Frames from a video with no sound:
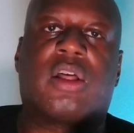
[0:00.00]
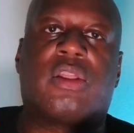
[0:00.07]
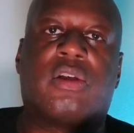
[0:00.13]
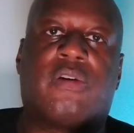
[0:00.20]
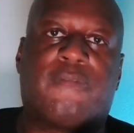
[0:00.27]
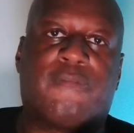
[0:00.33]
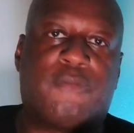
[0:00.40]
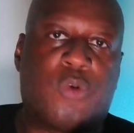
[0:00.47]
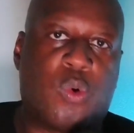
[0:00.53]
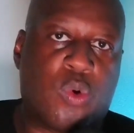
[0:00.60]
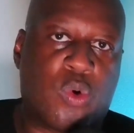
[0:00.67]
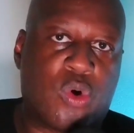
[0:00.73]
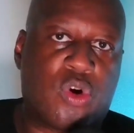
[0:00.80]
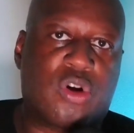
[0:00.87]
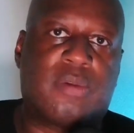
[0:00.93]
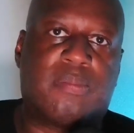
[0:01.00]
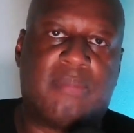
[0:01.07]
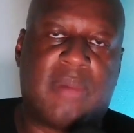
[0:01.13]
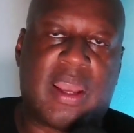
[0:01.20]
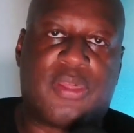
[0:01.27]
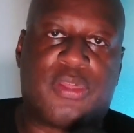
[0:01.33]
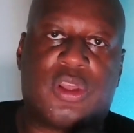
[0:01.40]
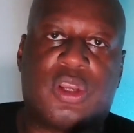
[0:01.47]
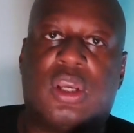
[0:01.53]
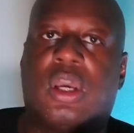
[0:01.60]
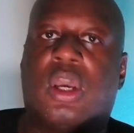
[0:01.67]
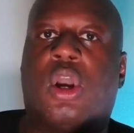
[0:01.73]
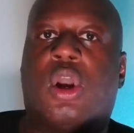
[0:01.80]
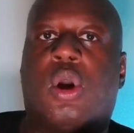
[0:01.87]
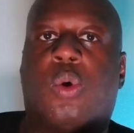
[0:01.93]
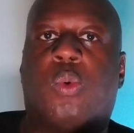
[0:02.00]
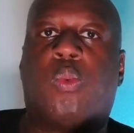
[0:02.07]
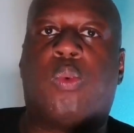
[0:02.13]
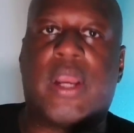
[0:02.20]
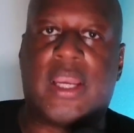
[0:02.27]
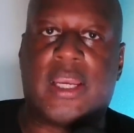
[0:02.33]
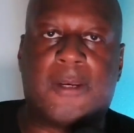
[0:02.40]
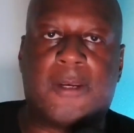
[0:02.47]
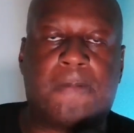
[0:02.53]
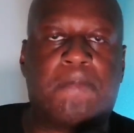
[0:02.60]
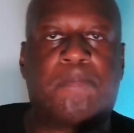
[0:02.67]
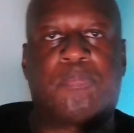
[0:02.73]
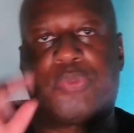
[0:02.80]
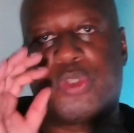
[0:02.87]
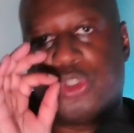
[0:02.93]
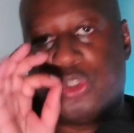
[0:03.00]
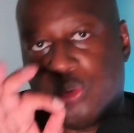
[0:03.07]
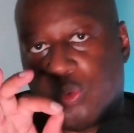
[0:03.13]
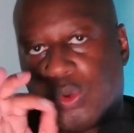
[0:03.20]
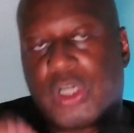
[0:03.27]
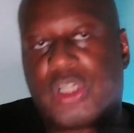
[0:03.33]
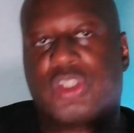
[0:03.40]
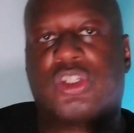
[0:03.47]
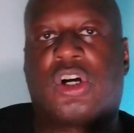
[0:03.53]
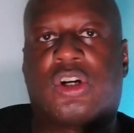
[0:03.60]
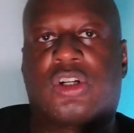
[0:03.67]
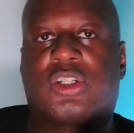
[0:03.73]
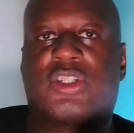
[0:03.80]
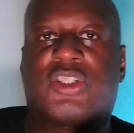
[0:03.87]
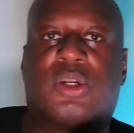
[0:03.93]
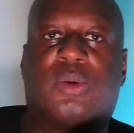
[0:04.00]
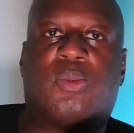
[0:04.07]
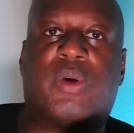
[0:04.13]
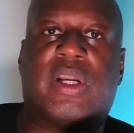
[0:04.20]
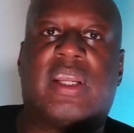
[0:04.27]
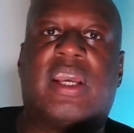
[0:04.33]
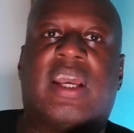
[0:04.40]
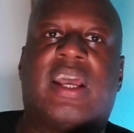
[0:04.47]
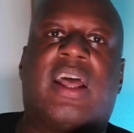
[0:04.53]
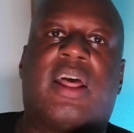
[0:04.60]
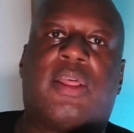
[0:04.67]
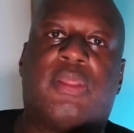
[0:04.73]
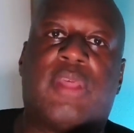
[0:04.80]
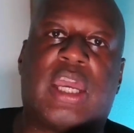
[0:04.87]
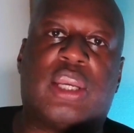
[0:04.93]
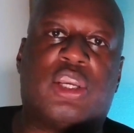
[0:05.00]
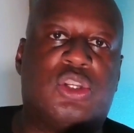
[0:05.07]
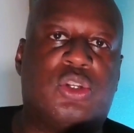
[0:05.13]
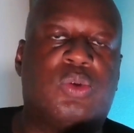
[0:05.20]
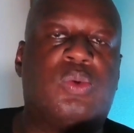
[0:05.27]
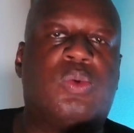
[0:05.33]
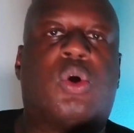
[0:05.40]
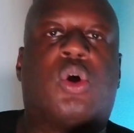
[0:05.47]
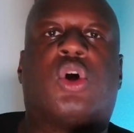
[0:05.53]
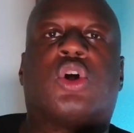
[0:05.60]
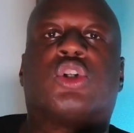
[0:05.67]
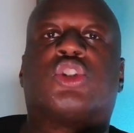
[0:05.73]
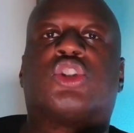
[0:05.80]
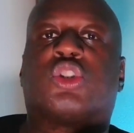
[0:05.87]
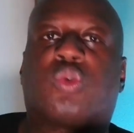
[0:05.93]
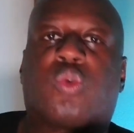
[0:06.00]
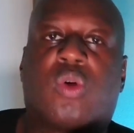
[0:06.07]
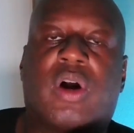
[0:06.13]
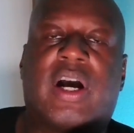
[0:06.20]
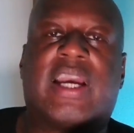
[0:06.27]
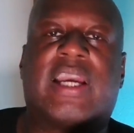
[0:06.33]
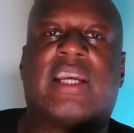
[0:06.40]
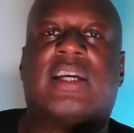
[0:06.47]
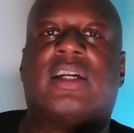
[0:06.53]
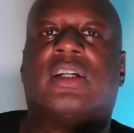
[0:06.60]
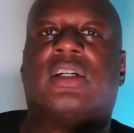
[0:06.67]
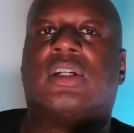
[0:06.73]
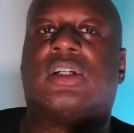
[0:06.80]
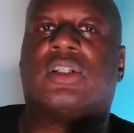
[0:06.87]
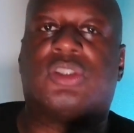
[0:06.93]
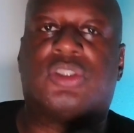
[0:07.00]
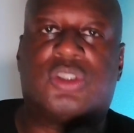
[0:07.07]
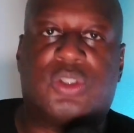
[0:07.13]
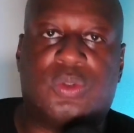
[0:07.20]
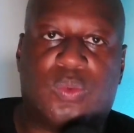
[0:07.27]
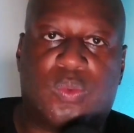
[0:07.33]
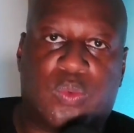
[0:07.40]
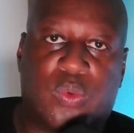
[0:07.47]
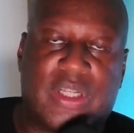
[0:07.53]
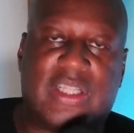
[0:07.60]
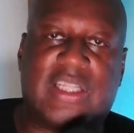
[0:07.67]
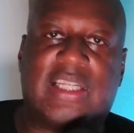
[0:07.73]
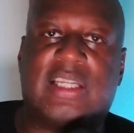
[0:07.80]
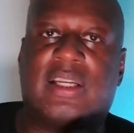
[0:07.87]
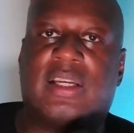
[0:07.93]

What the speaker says: the Ford method when you want to talk to someone that you are trying to really